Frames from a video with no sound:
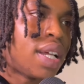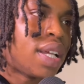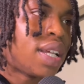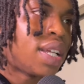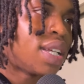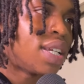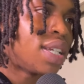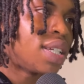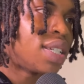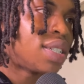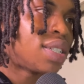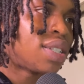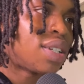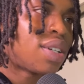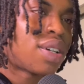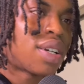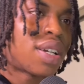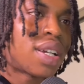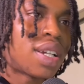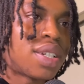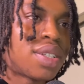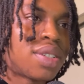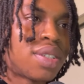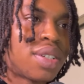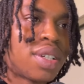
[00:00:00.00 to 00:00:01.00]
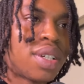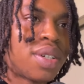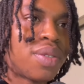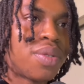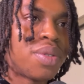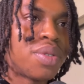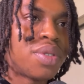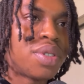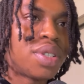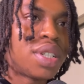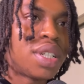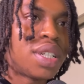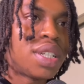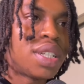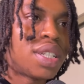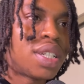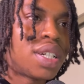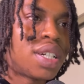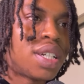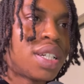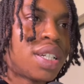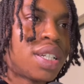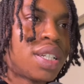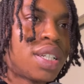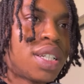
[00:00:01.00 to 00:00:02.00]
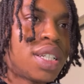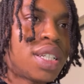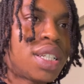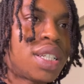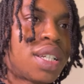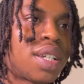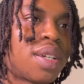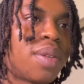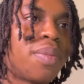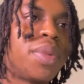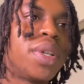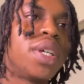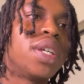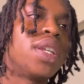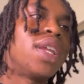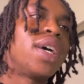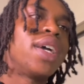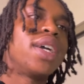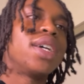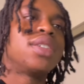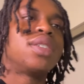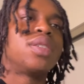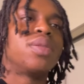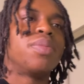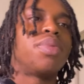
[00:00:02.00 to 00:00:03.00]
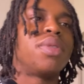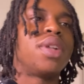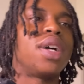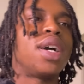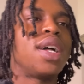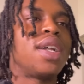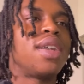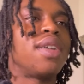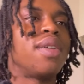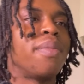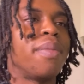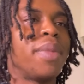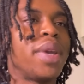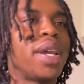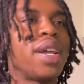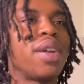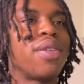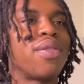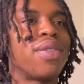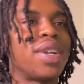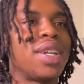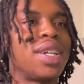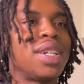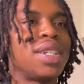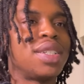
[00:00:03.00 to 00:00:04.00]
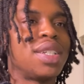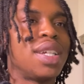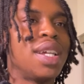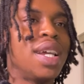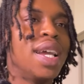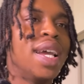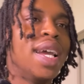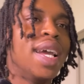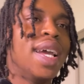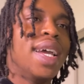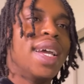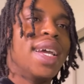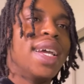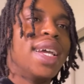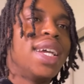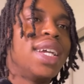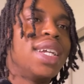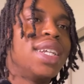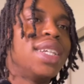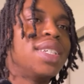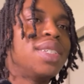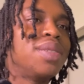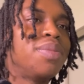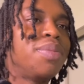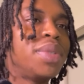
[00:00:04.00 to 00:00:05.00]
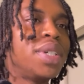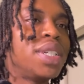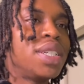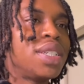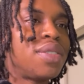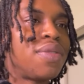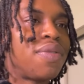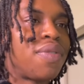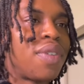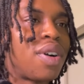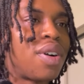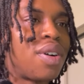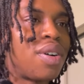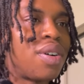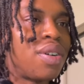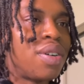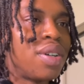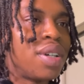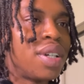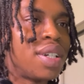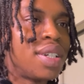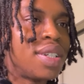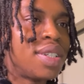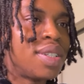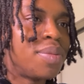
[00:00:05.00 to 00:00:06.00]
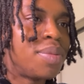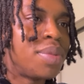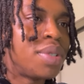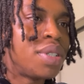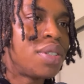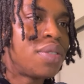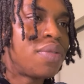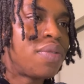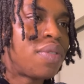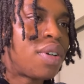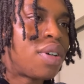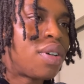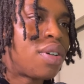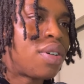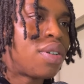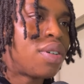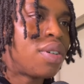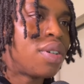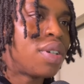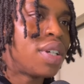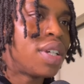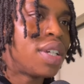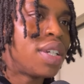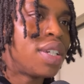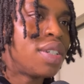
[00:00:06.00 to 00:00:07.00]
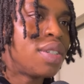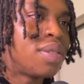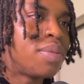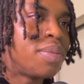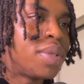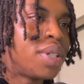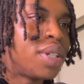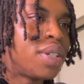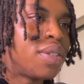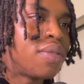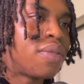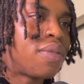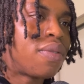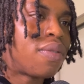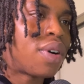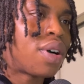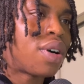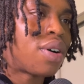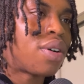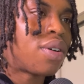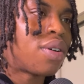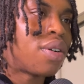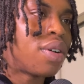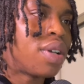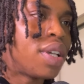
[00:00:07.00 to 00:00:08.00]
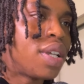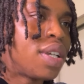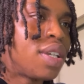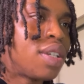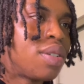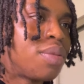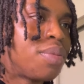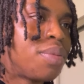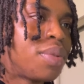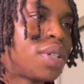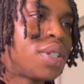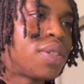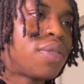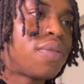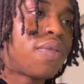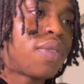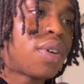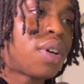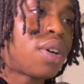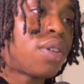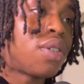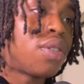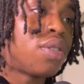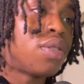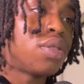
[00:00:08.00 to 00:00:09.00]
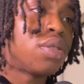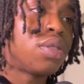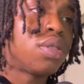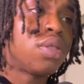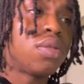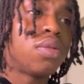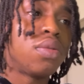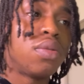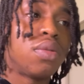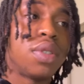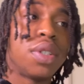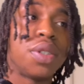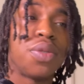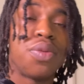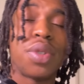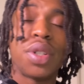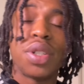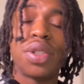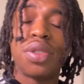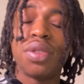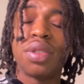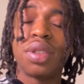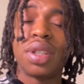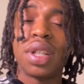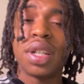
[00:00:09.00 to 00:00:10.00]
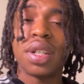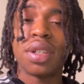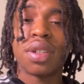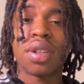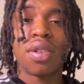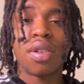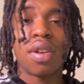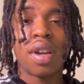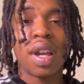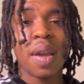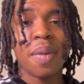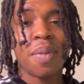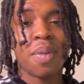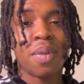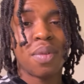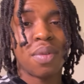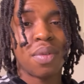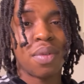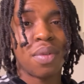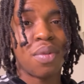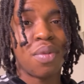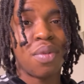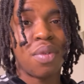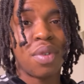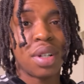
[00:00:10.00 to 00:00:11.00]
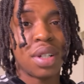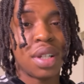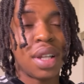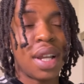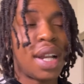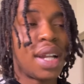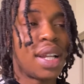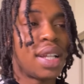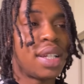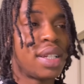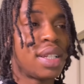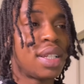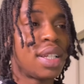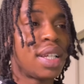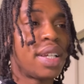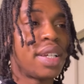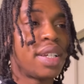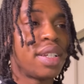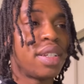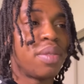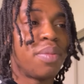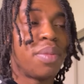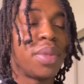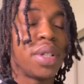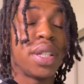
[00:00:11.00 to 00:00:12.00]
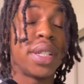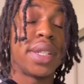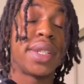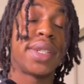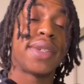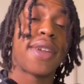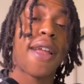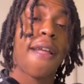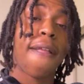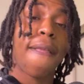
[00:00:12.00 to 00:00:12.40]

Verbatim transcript: Yes, okay, so yeah, we're gonna see this cause this could be like supply and demand range. Hit this bitch fall, hit this bitch fall, hit this bitch fall, hit this bitch fall. So what you think gonna happen now that it's in this bitch?